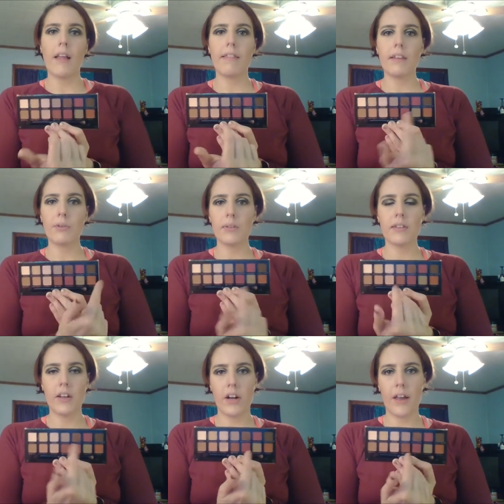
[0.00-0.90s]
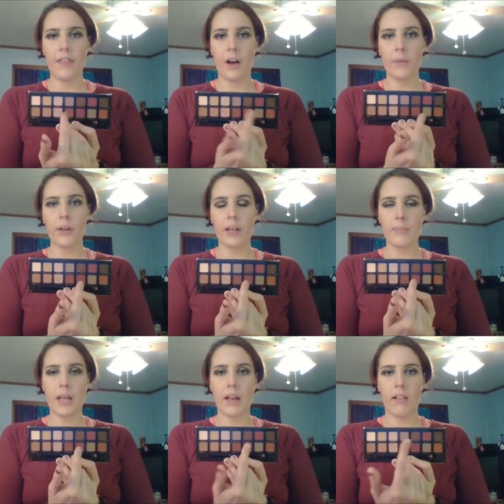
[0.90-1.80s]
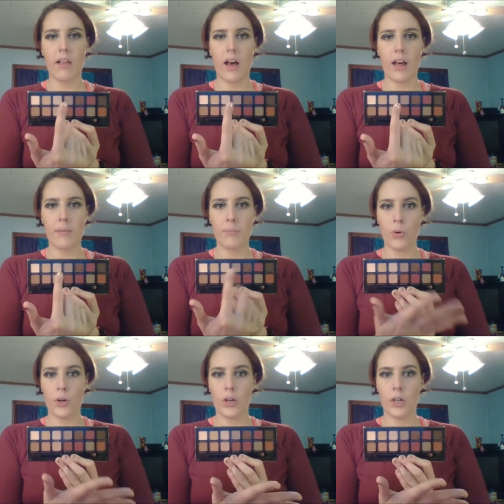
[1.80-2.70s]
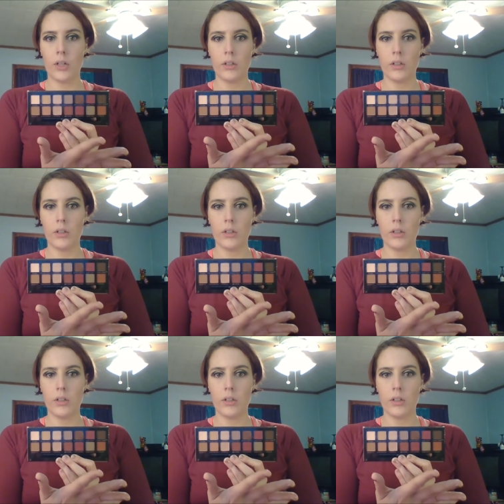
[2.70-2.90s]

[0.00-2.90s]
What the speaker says: these ones here I thought were going to be a lot more